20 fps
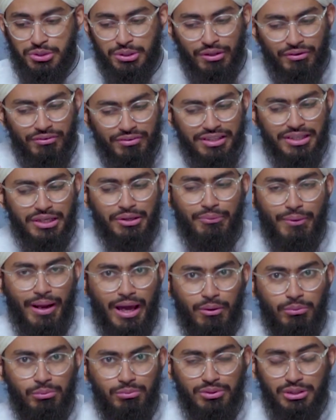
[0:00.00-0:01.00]
Turning
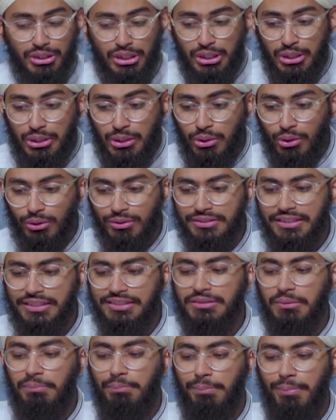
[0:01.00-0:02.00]
around, he looked
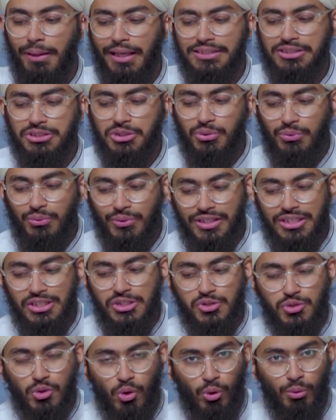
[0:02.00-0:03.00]
at the blessed
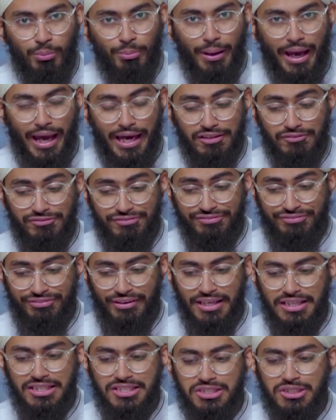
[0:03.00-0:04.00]
green dome and
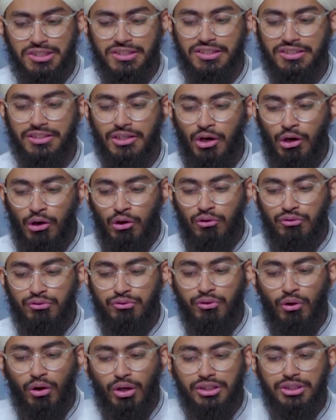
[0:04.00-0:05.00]
fainted,
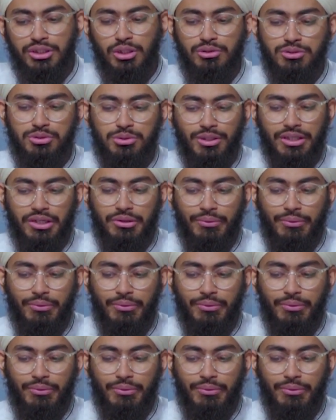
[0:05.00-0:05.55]
falling onto the